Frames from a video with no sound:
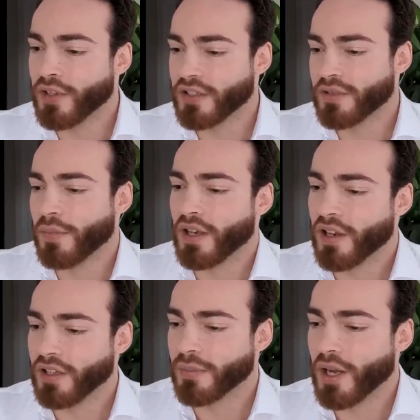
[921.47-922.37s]
That's been
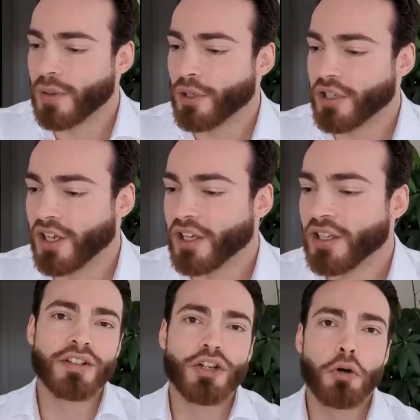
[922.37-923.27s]
like the
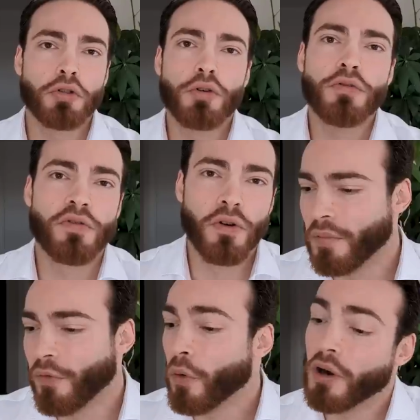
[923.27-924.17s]
bodybuilding go-to
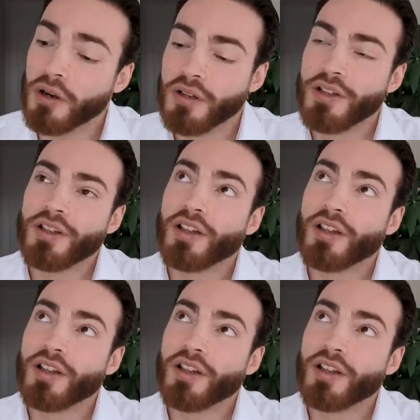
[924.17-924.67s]
before